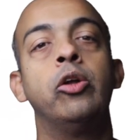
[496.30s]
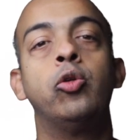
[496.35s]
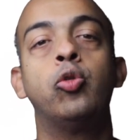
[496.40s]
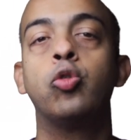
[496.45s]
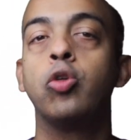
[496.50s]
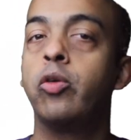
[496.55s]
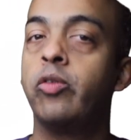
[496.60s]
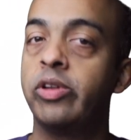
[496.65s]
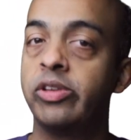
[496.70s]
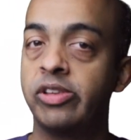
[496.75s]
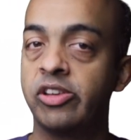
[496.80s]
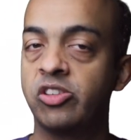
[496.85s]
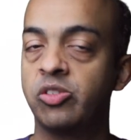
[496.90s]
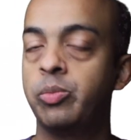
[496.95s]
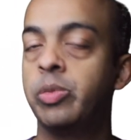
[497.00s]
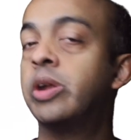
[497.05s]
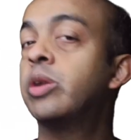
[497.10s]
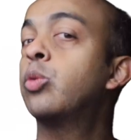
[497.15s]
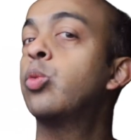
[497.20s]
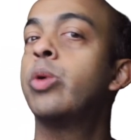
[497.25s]

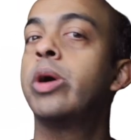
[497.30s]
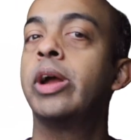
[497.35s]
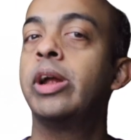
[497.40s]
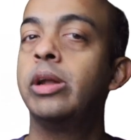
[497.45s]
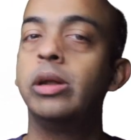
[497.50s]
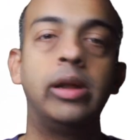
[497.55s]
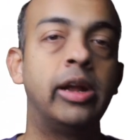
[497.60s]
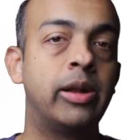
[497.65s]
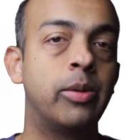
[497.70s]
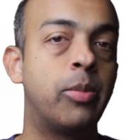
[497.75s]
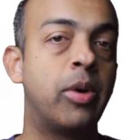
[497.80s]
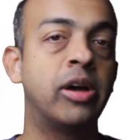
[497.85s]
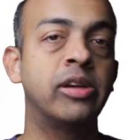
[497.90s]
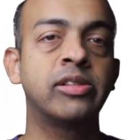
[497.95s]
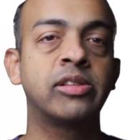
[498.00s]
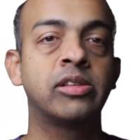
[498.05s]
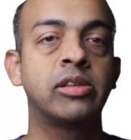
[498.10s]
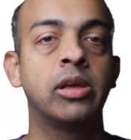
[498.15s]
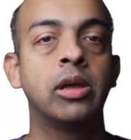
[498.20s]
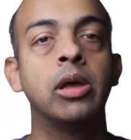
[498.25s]
256-bit wide data
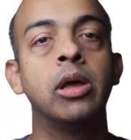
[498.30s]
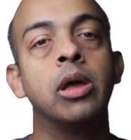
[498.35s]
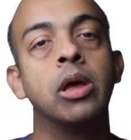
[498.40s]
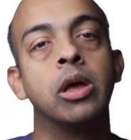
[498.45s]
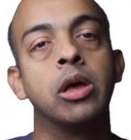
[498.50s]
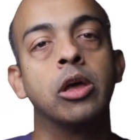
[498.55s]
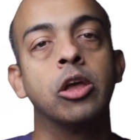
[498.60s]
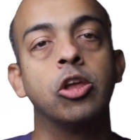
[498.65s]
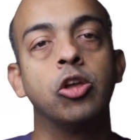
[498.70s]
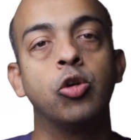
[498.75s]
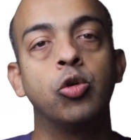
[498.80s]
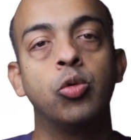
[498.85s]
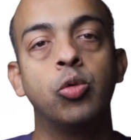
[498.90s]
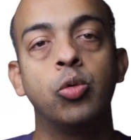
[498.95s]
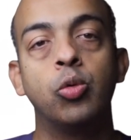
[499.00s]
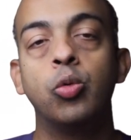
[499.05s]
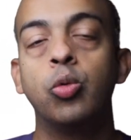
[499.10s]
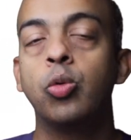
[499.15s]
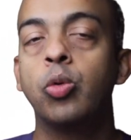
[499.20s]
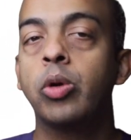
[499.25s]
bus,
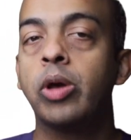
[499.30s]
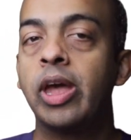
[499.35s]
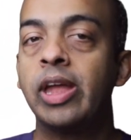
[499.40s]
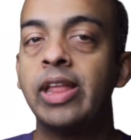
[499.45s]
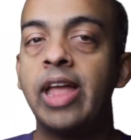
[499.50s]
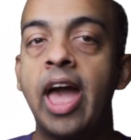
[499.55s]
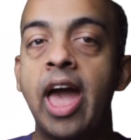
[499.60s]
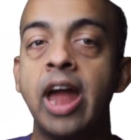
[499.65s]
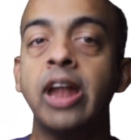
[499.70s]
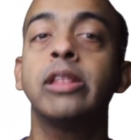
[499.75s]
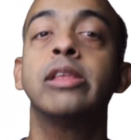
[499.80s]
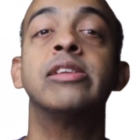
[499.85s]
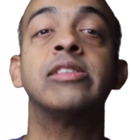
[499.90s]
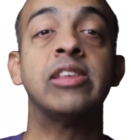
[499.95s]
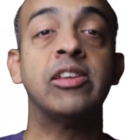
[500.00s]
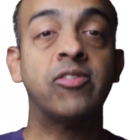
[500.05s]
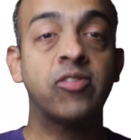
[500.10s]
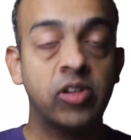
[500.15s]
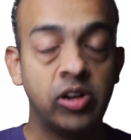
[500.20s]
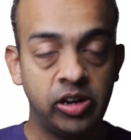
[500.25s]
you can add this
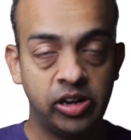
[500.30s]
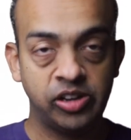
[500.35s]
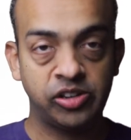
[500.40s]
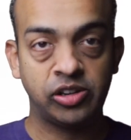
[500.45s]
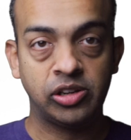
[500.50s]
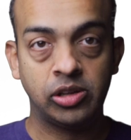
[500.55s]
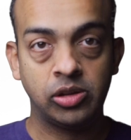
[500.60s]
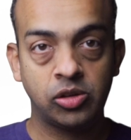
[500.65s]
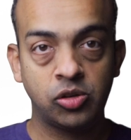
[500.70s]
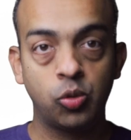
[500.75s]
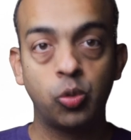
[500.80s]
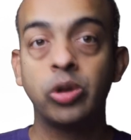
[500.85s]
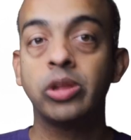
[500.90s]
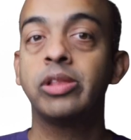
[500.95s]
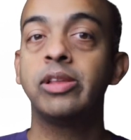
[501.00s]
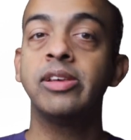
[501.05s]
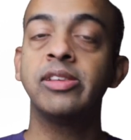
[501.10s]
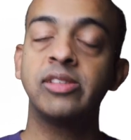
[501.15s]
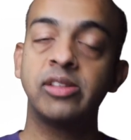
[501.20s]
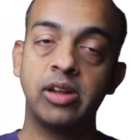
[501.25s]
if condition. So what
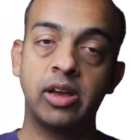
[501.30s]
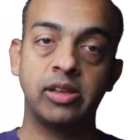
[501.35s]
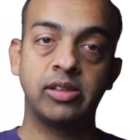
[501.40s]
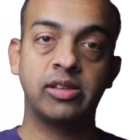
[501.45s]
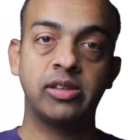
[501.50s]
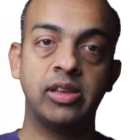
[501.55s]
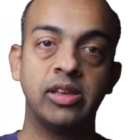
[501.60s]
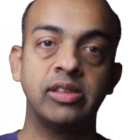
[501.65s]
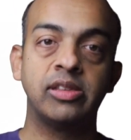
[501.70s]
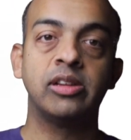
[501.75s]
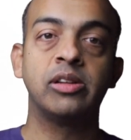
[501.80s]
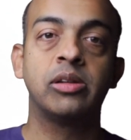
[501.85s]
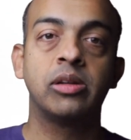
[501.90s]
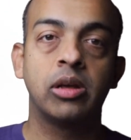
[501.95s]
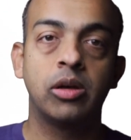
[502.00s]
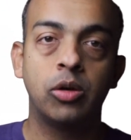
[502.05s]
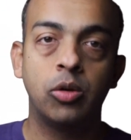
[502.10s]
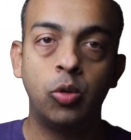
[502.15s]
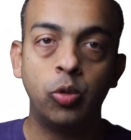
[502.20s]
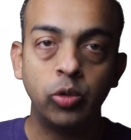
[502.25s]
this does is it
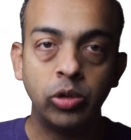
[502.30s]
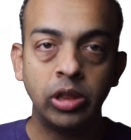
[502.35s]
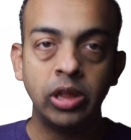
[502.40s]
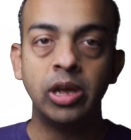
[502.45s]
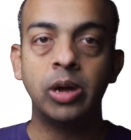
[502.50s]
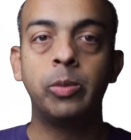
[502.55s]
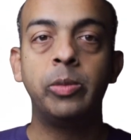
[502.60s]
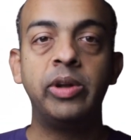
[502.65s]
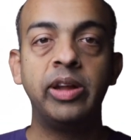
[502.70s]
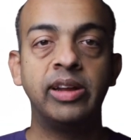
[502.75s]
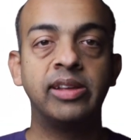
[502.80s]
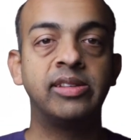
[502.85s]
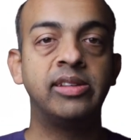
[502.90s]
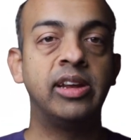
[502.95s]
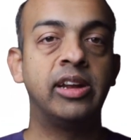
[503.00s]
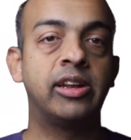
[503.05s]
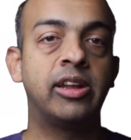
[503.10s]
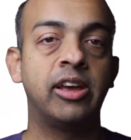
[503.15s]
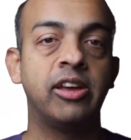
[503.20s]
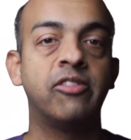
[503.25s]
only updates
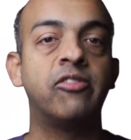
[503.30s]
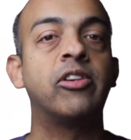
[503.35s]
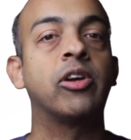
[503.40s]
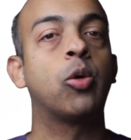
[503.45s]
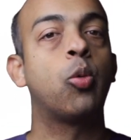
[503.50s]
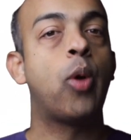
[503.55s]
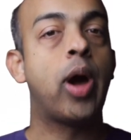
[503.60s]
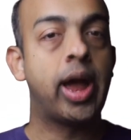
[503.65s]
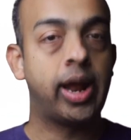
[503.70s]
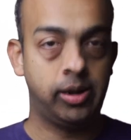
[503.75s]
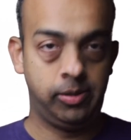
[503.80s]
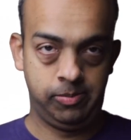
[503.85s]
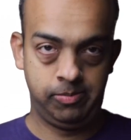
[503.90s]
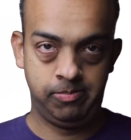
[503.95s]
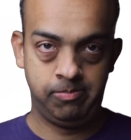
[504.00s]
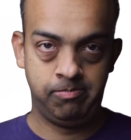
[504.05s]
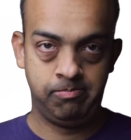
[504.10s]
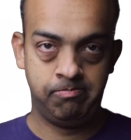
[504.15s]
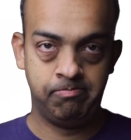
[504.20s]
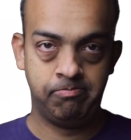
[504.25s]
data if required,
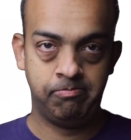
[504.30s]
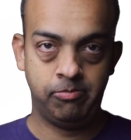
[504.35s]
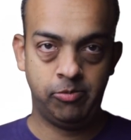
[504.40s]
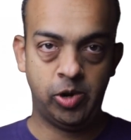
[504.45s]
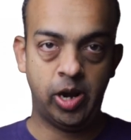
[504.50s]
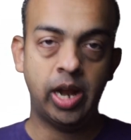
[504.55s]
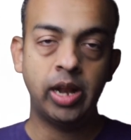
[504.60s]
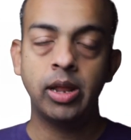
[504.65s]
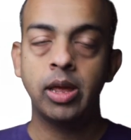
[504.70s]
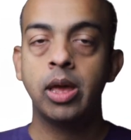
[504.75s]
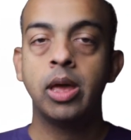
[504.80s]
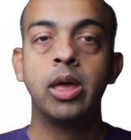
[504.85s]
right?